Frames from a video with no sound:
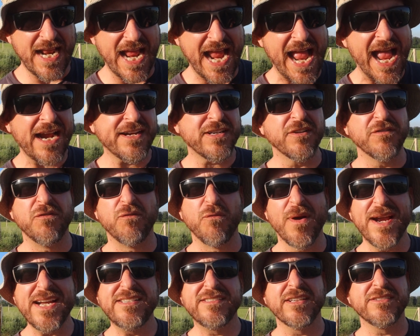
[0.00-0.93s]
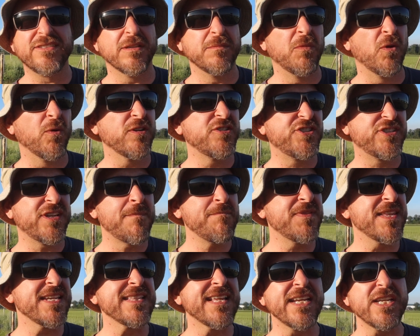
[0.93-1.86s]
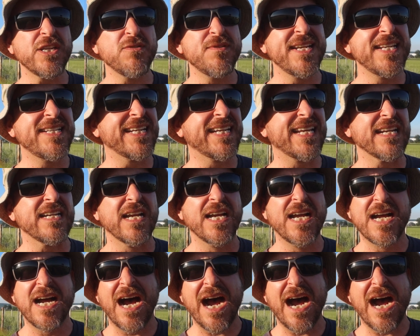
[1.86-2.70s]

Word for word: an act of racism or something that you need to get